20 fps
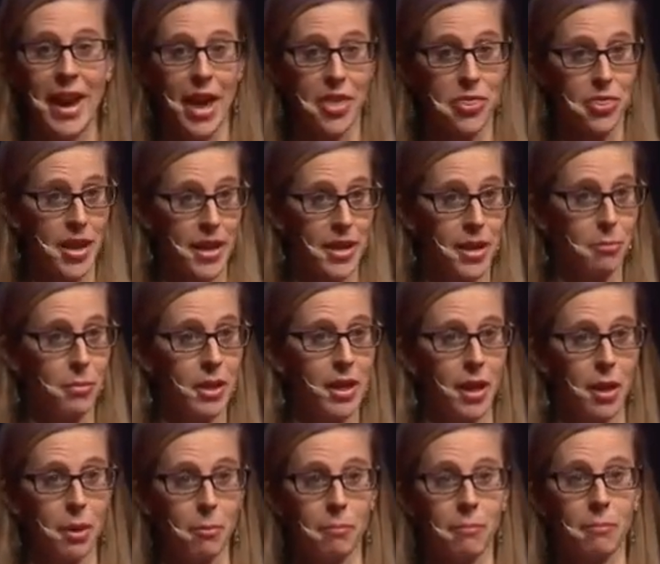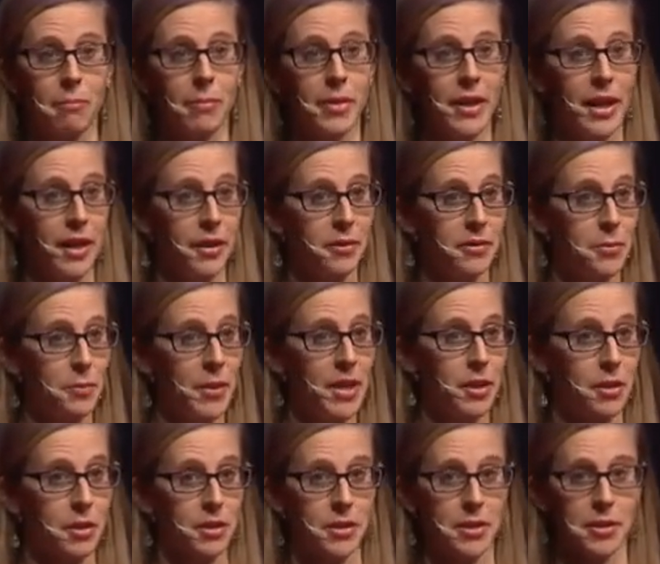and they can become native
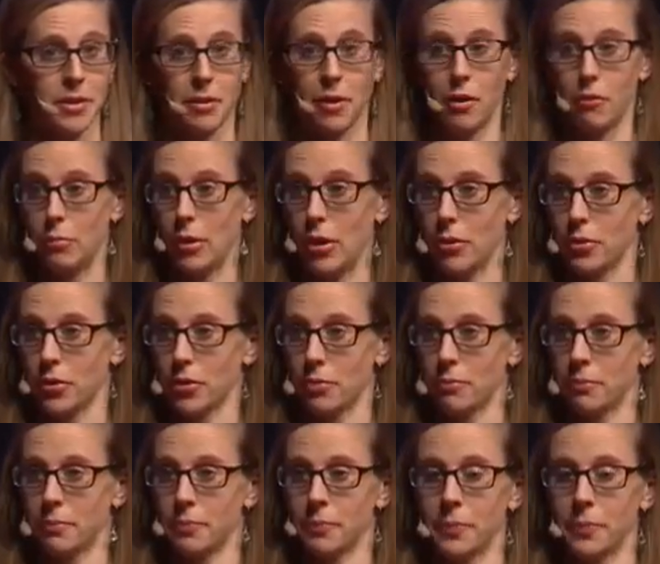speakers of both.